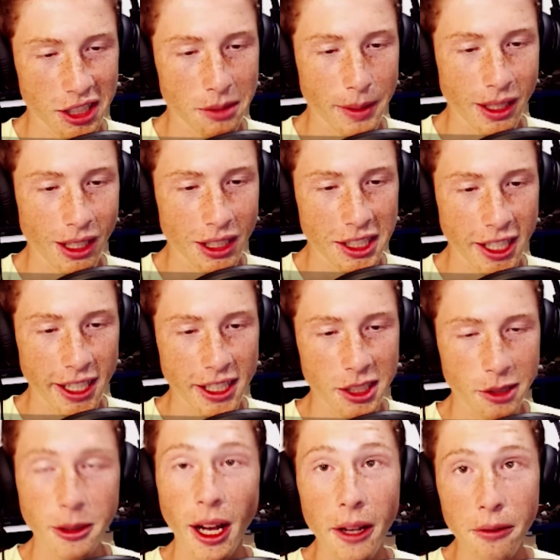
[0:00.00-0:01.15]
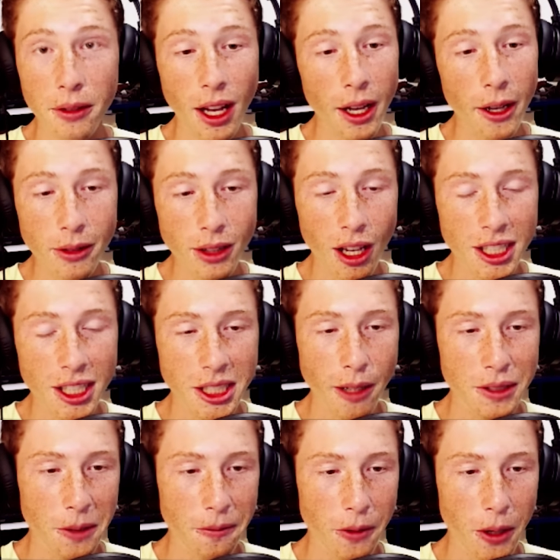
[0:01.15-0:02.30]
just has been undecided. So I have a lot of
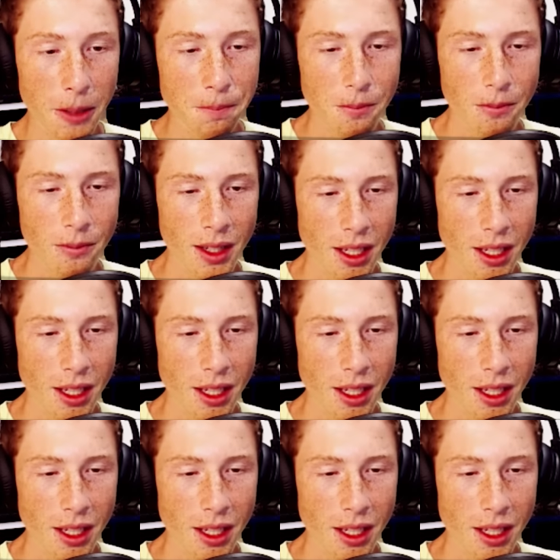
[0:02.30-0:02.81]
stuff so far,